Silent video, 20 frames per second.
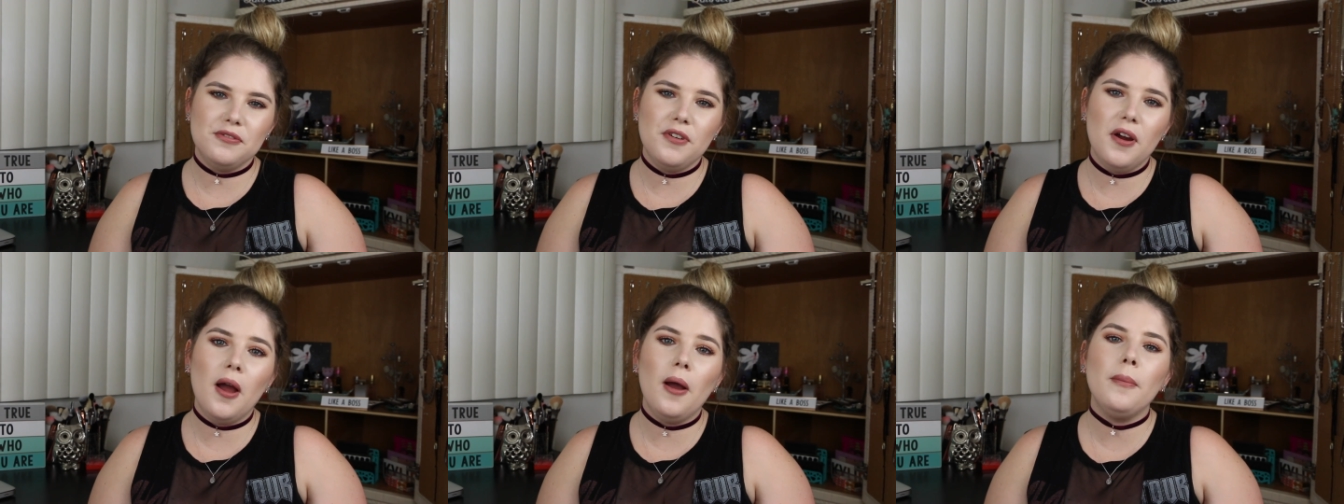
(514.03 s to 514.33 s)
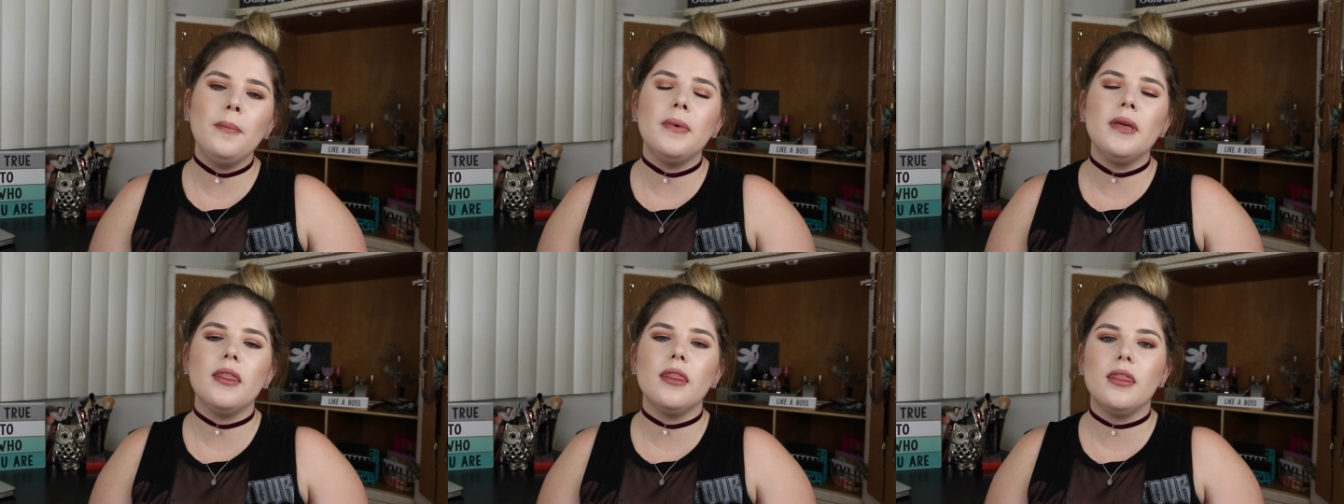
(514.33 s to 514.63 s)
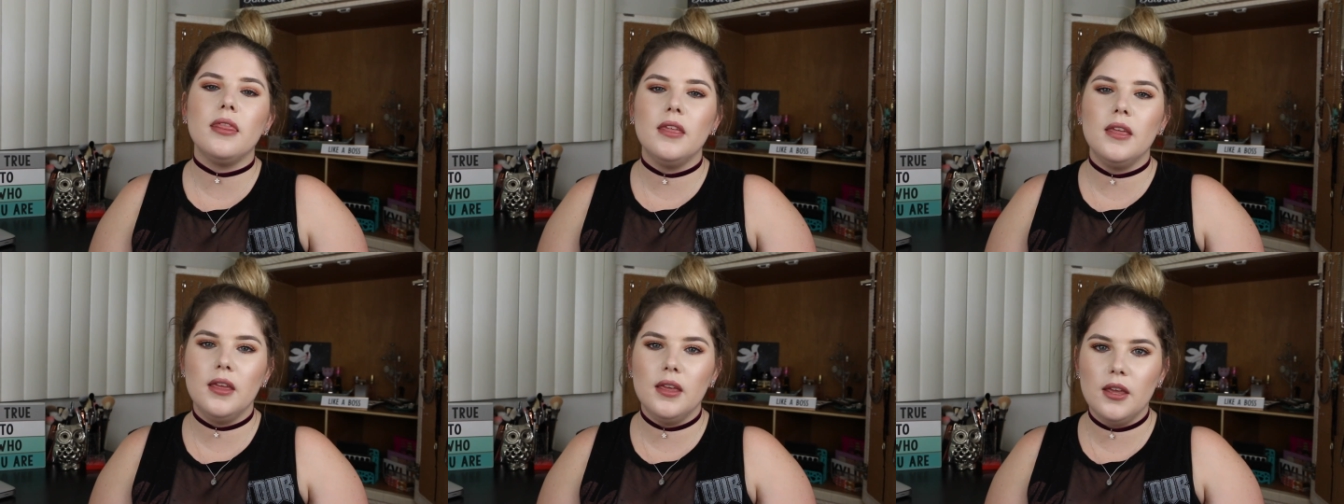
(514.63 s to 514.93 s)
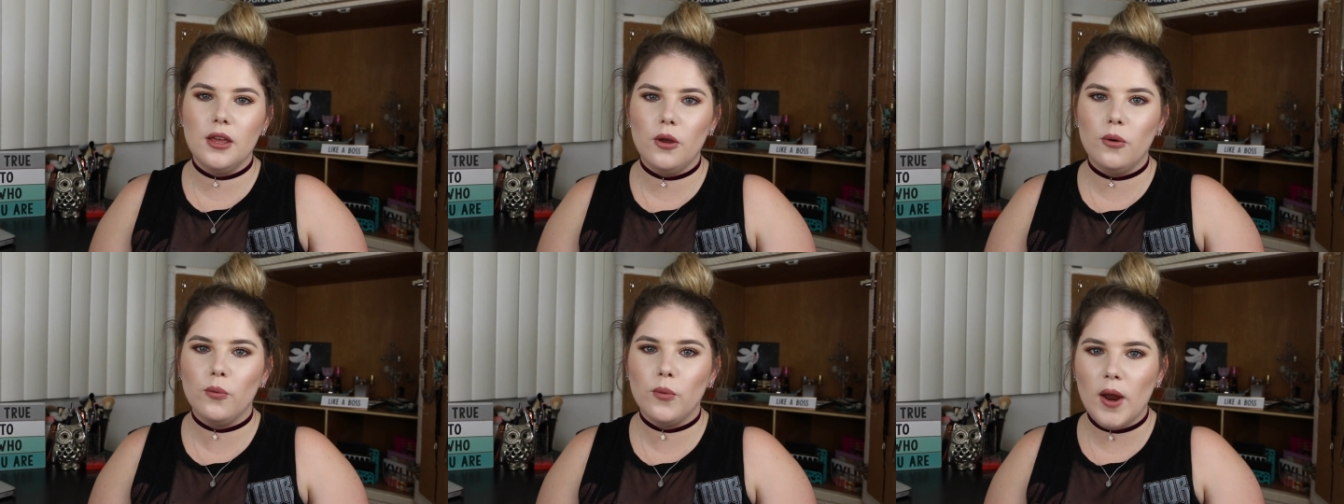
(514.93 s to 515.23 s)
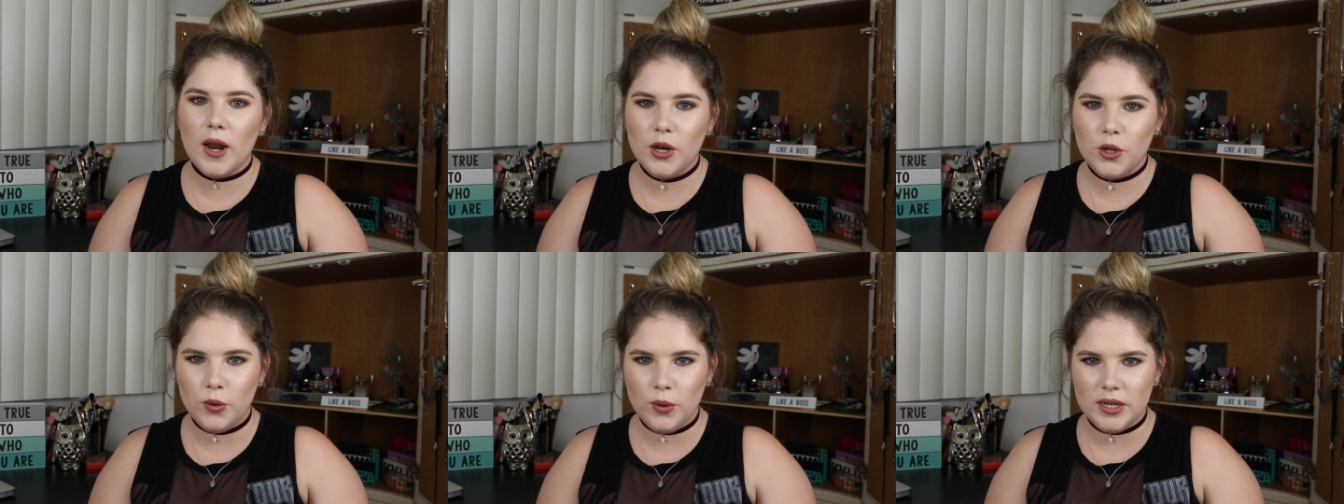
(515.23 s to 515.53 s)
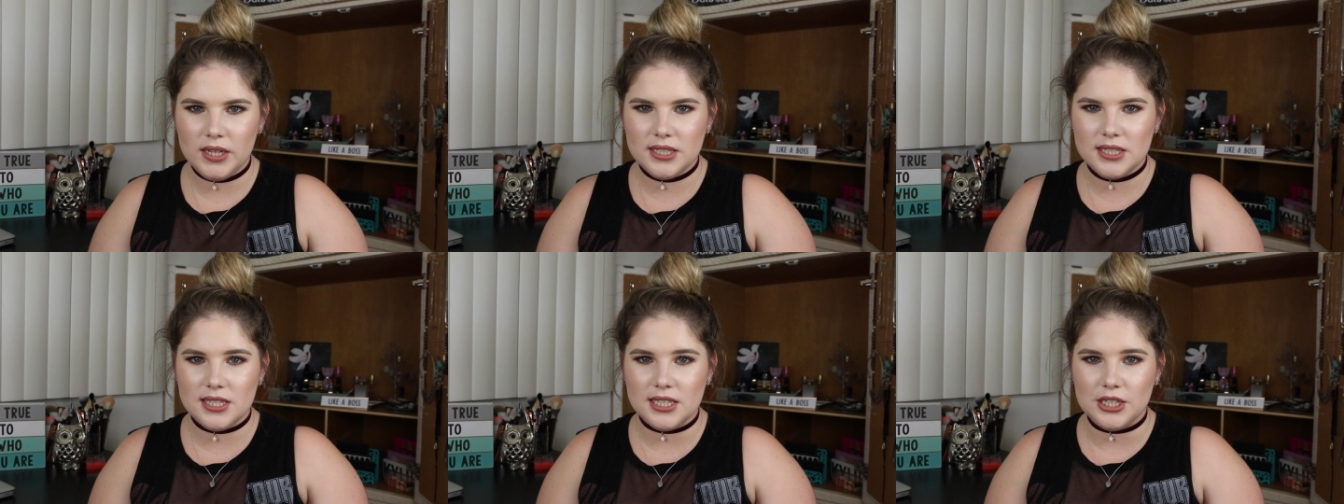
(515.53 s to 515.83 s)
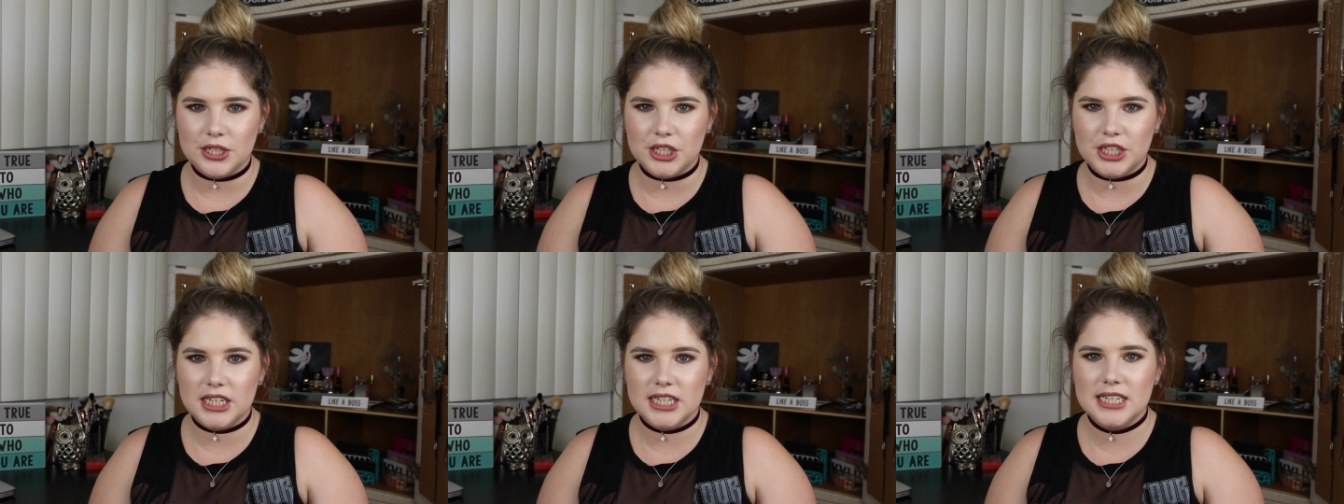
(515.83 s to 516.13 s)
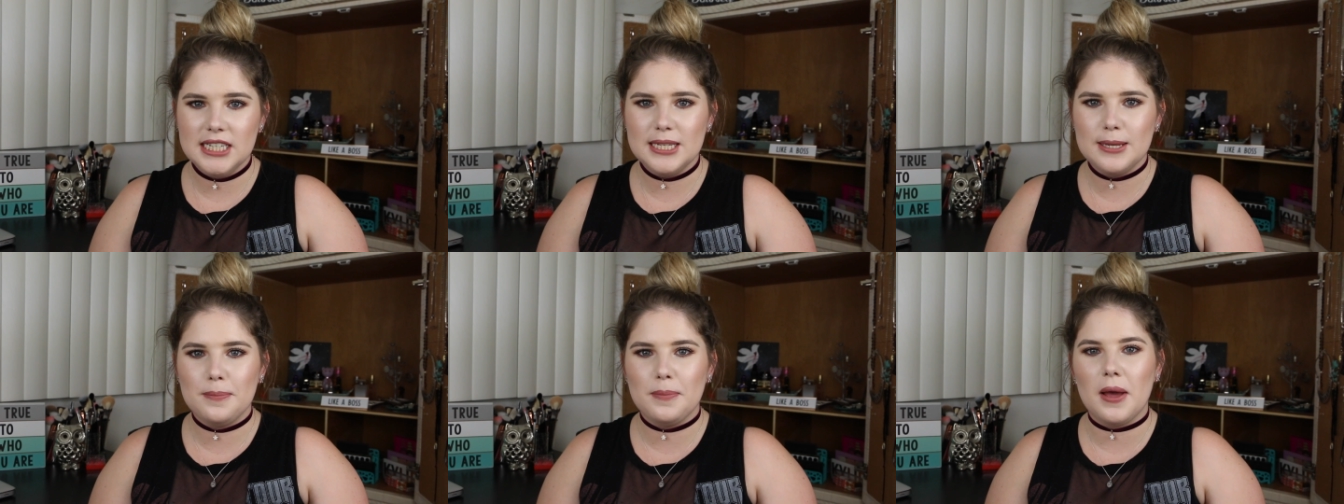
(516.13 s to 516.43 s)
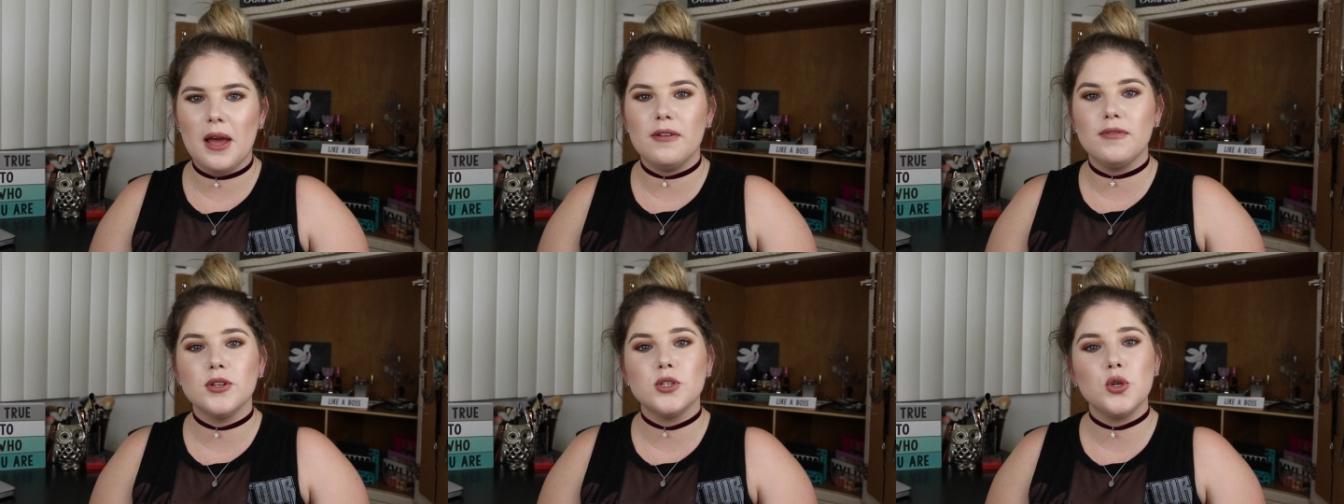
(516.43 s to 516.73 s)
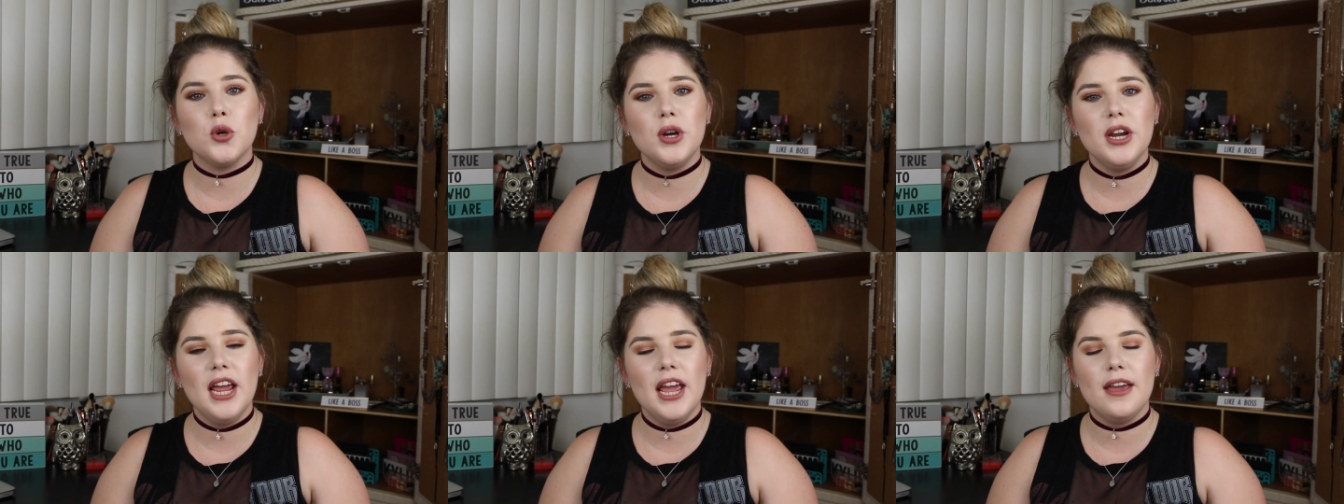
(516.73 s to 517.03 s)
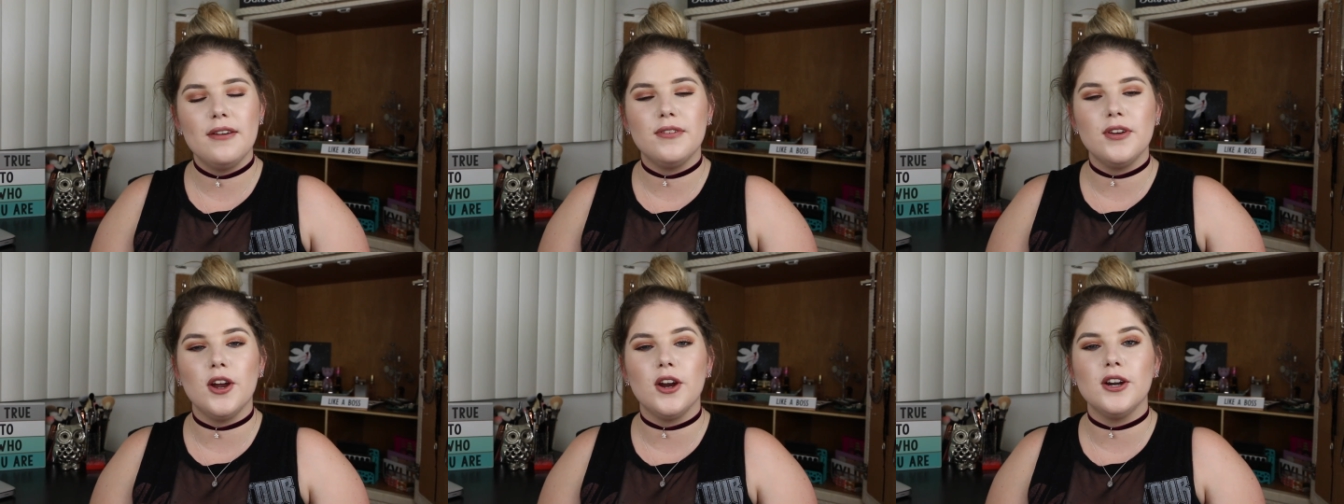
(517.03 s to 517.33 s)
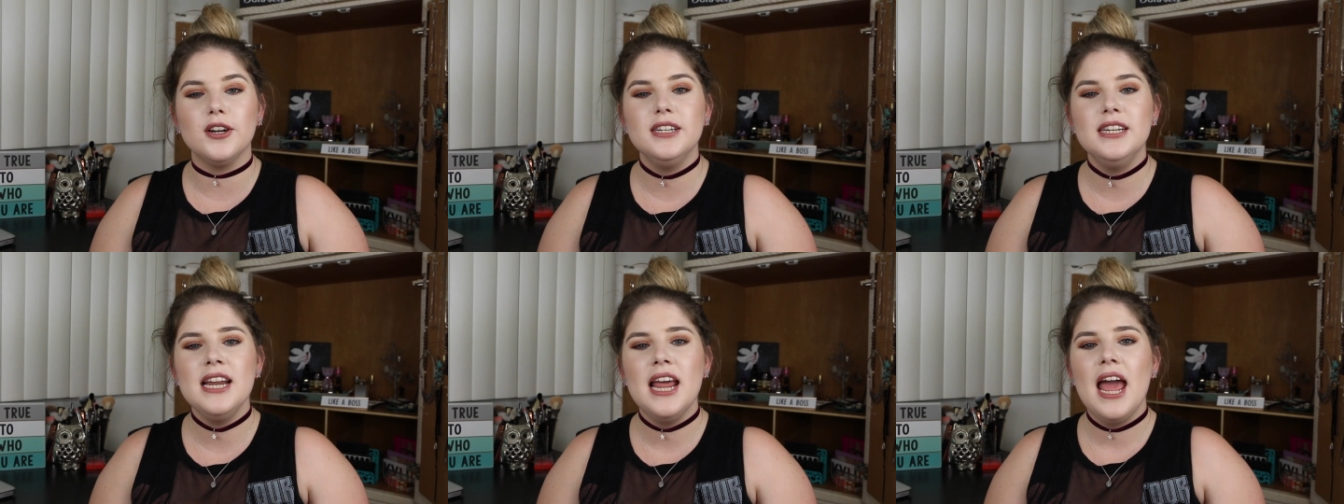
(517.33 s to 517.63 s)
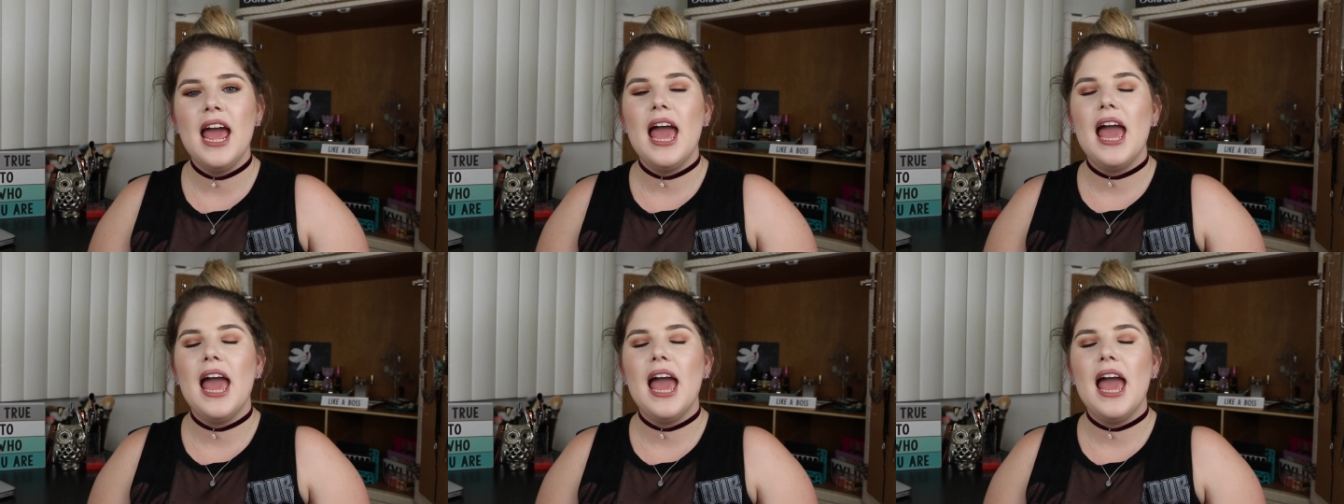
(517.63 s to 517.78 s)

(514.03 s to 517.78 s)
from the Red Queen series by Victoria Aveyard.